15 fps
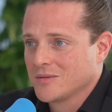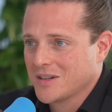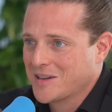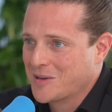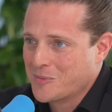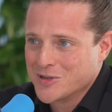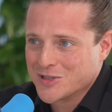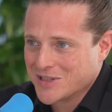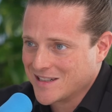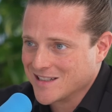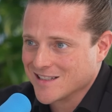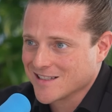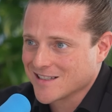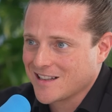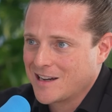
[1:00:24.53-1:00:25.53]
Right? I mentioned it
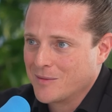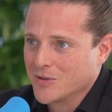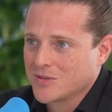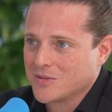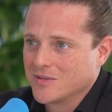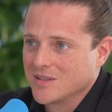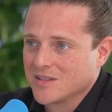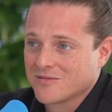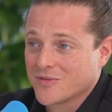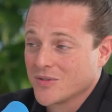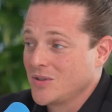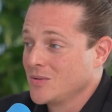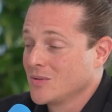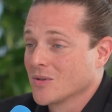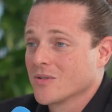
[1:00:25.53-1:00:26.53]
is a laboratory. It's for
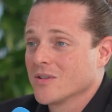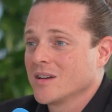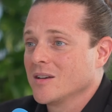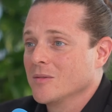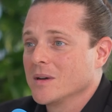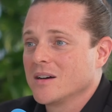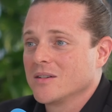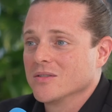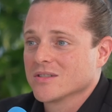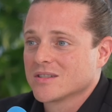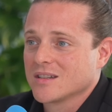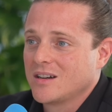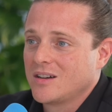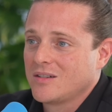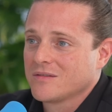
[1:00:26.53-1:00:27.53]
you learning about
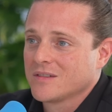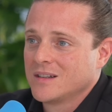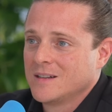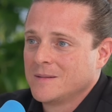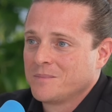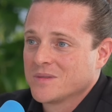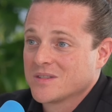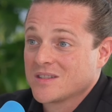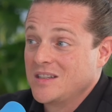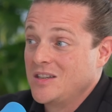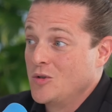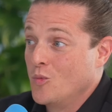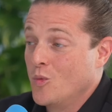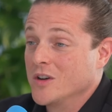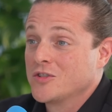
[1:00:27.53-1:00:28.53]
yourself,
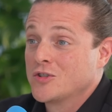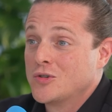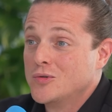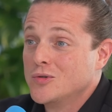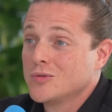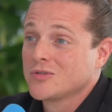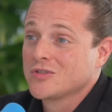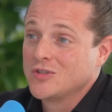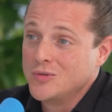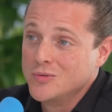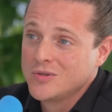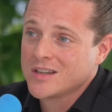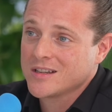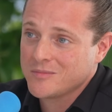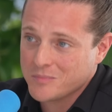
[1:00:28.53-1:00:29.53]
seeing what tools you
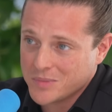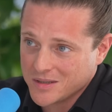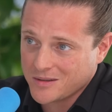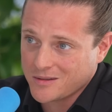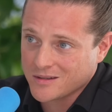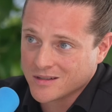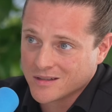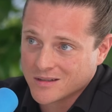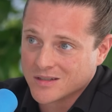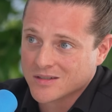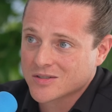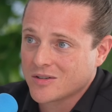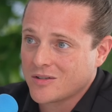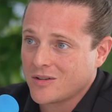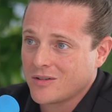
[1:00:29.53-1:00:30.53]
can build to
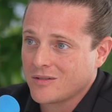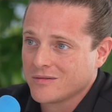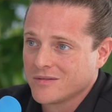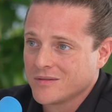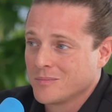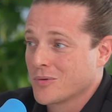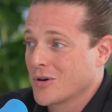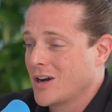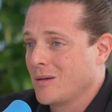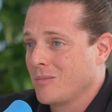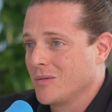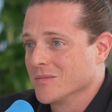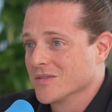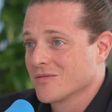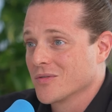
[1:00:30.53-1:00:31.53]
solve
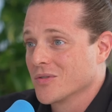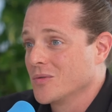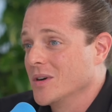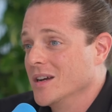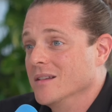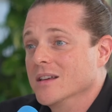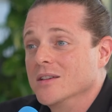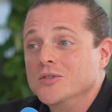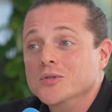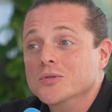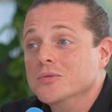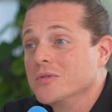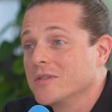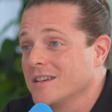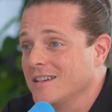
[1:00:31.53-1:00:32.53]
problems for the way that
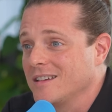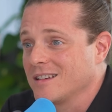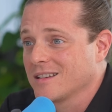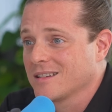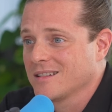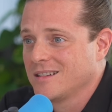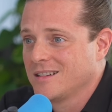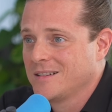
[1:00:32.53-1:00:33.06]
you think.